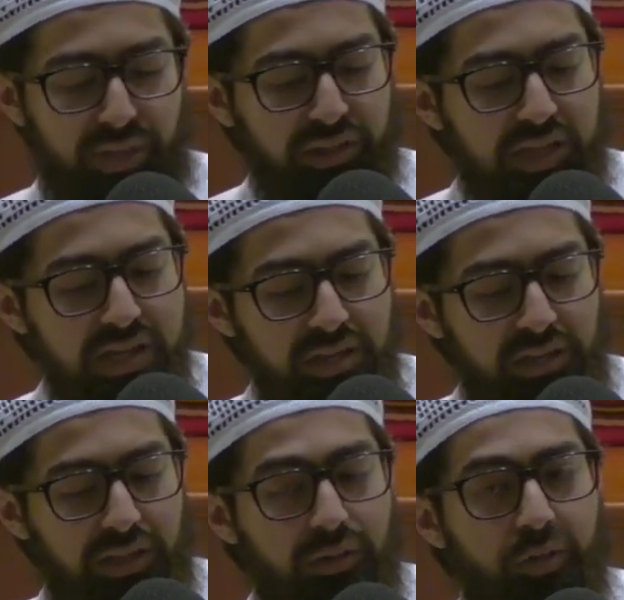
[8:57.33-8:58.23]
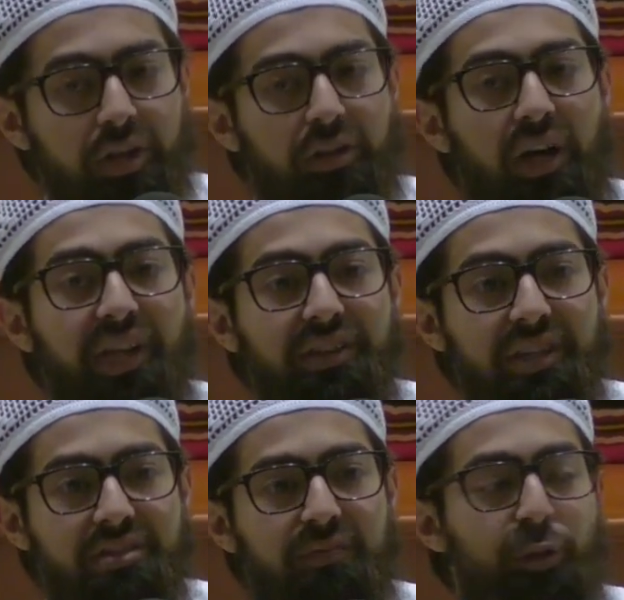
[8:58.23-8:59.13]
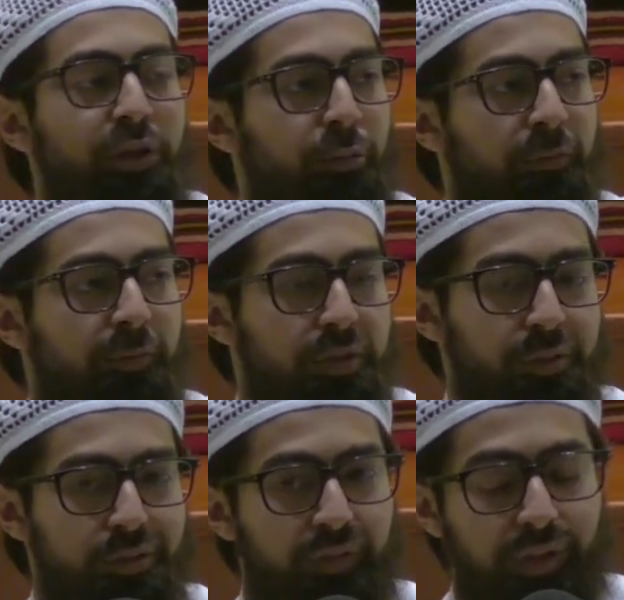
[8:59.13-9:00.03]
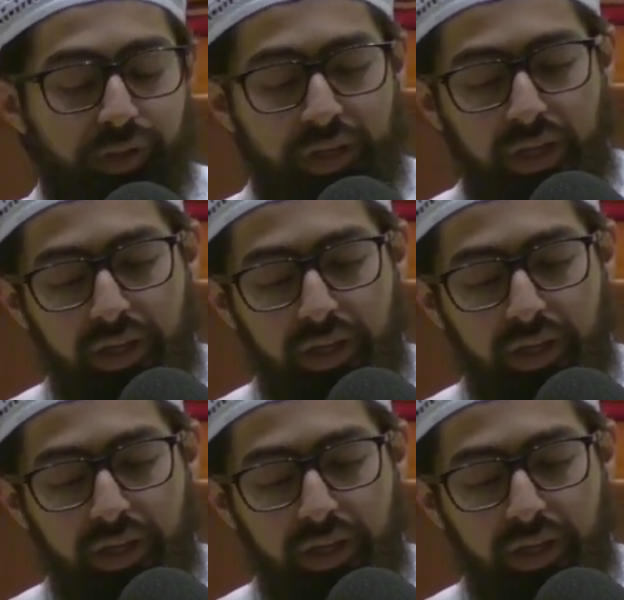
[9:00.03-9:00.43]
by taking it into the context of where the verse was revealed.